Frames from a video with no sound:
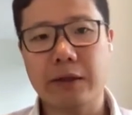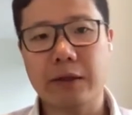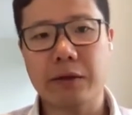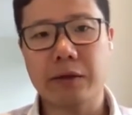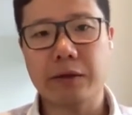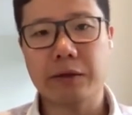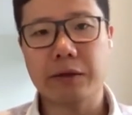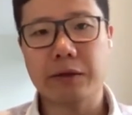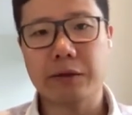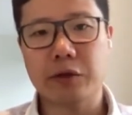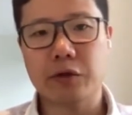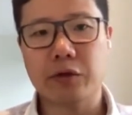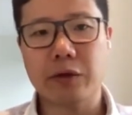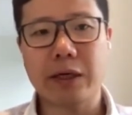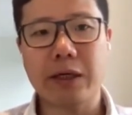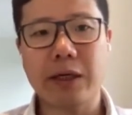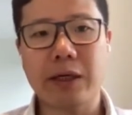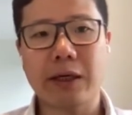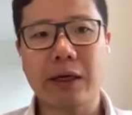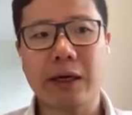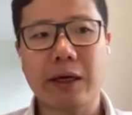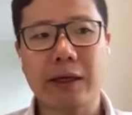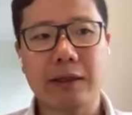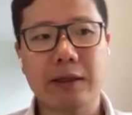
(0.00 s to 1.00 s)
They're
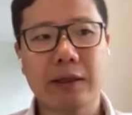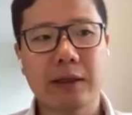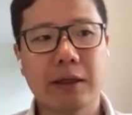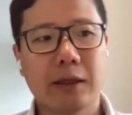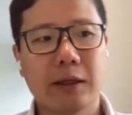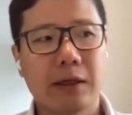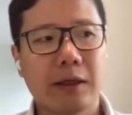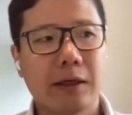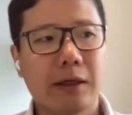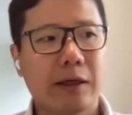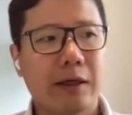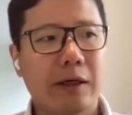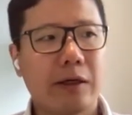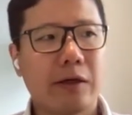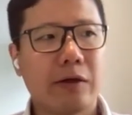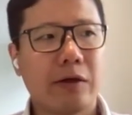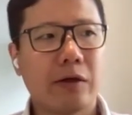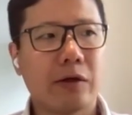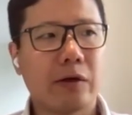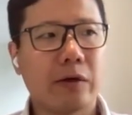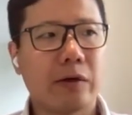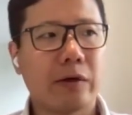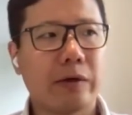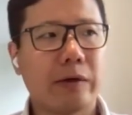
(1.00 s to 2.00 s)
trading at,
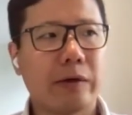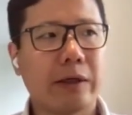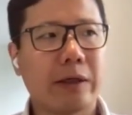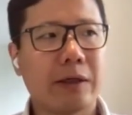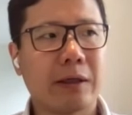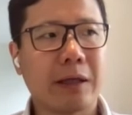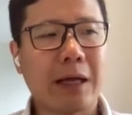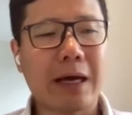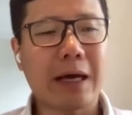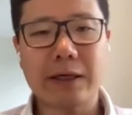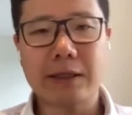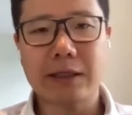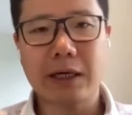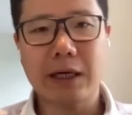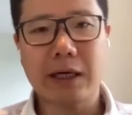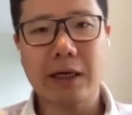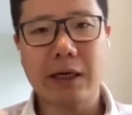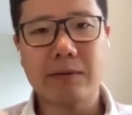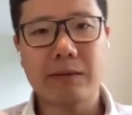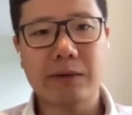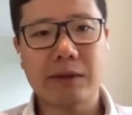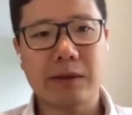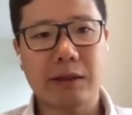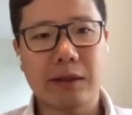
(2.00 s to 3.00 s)
a lot of
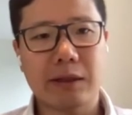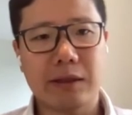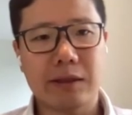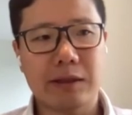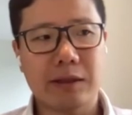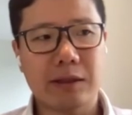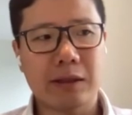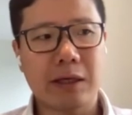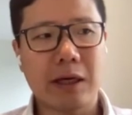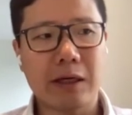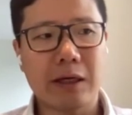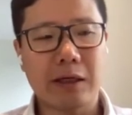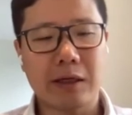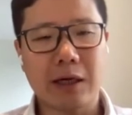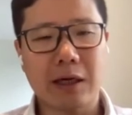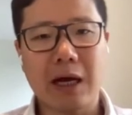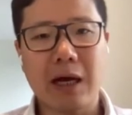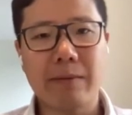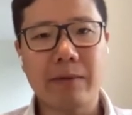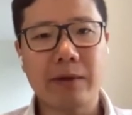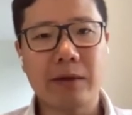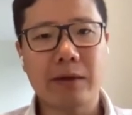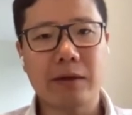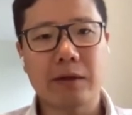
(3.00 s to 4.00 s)
times it's not
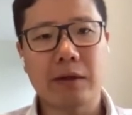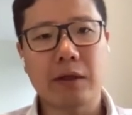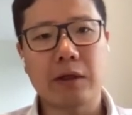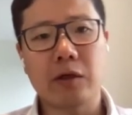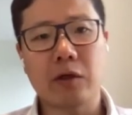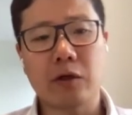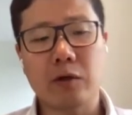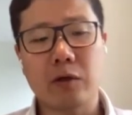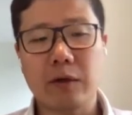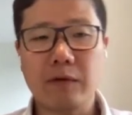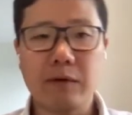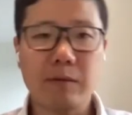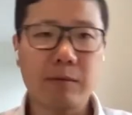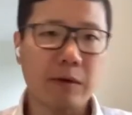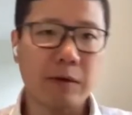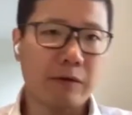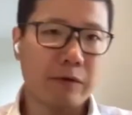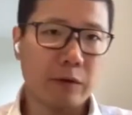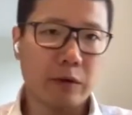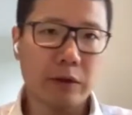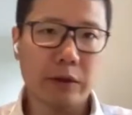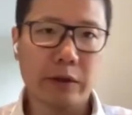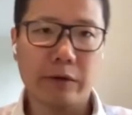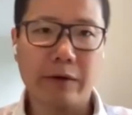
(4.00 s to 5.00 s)
uncommon, even
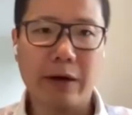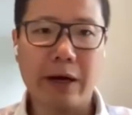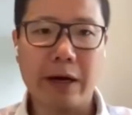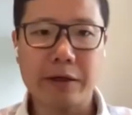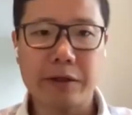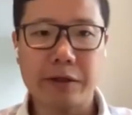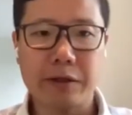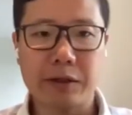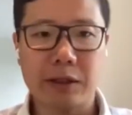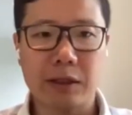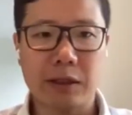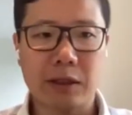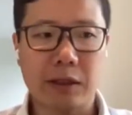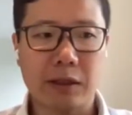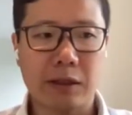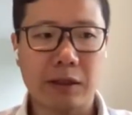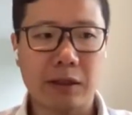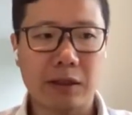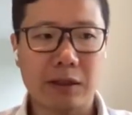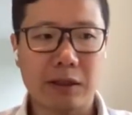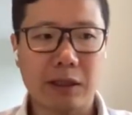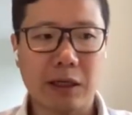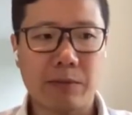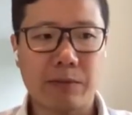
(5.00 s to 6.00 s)
before the crash, to see
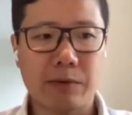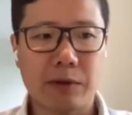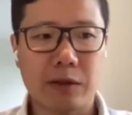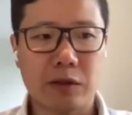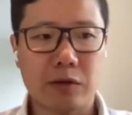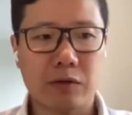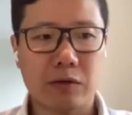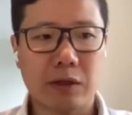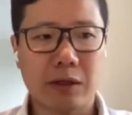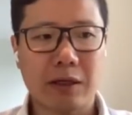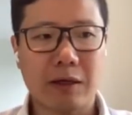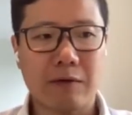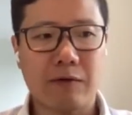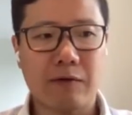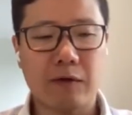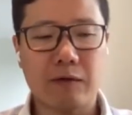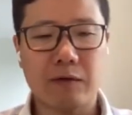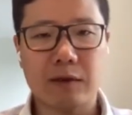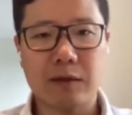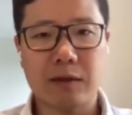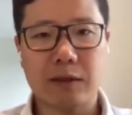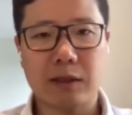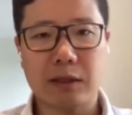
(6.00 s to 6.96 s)
these companies trading at 50,